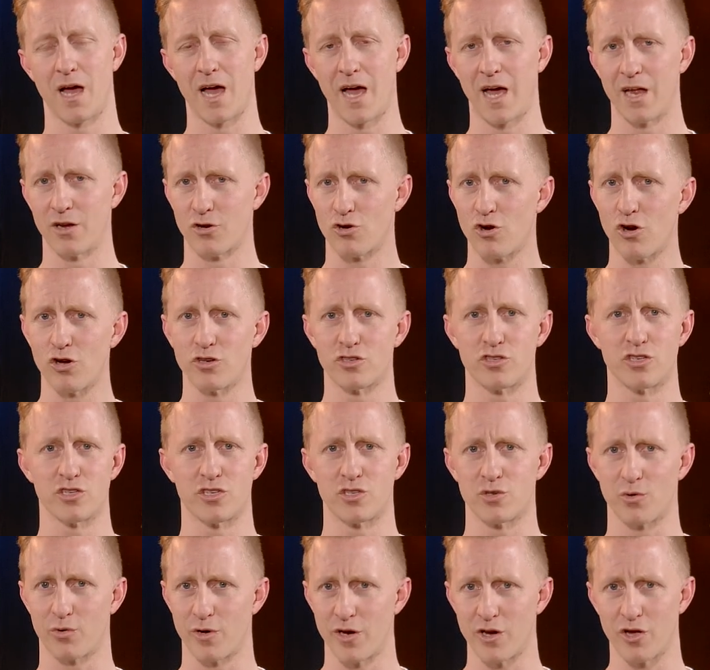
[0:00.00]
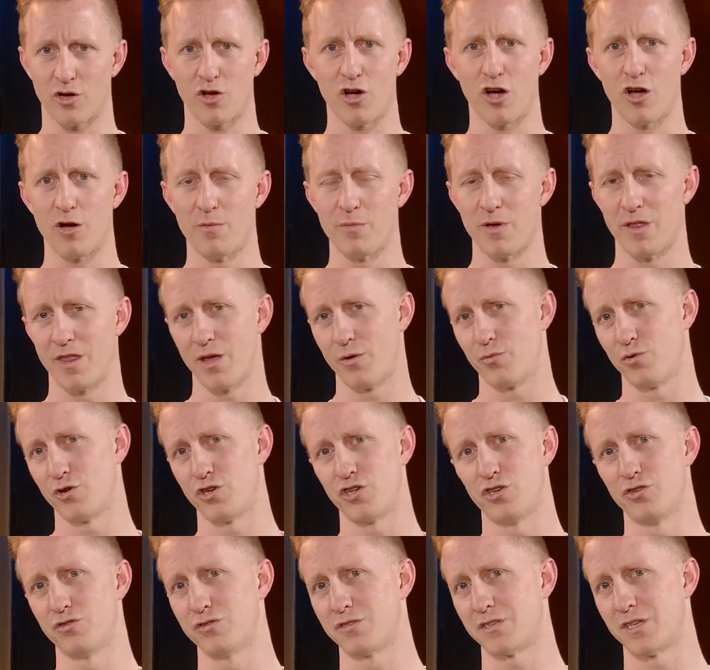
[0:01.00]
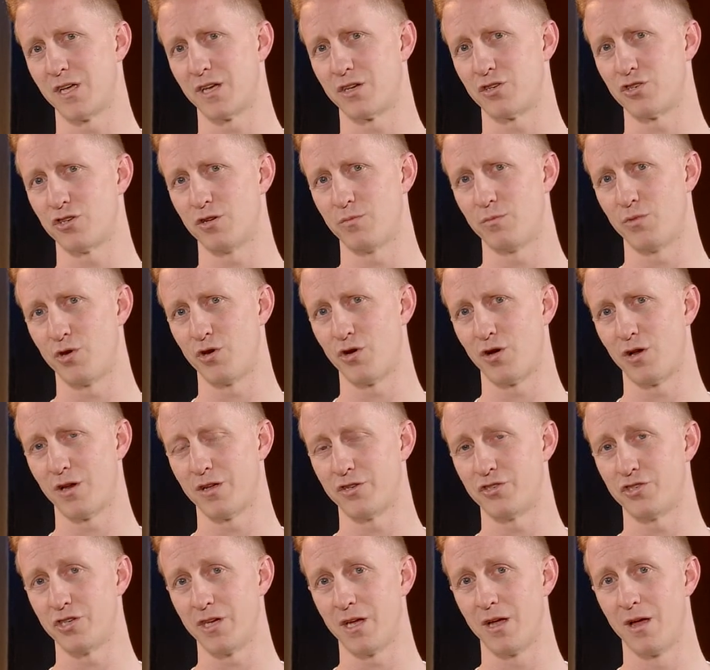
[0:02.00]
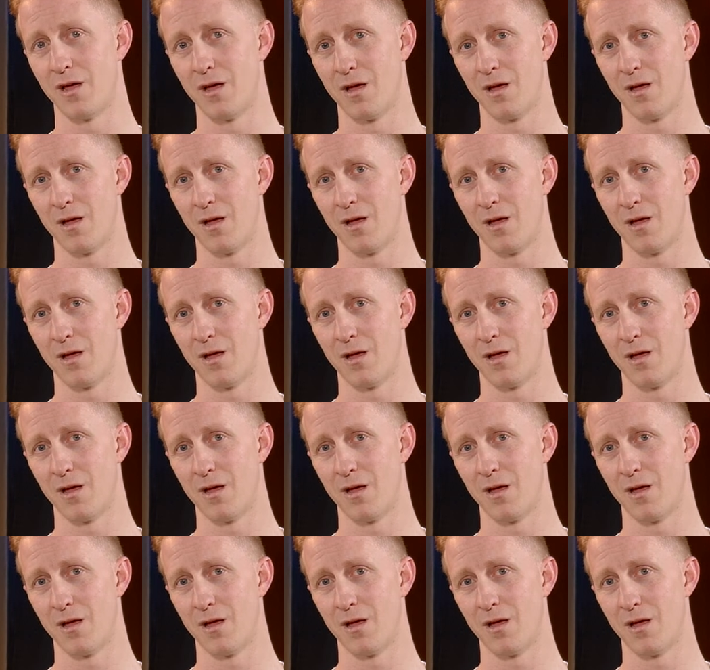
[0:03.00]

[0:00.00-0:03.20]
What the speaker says: unconscious or in a coma, they would use that terminology.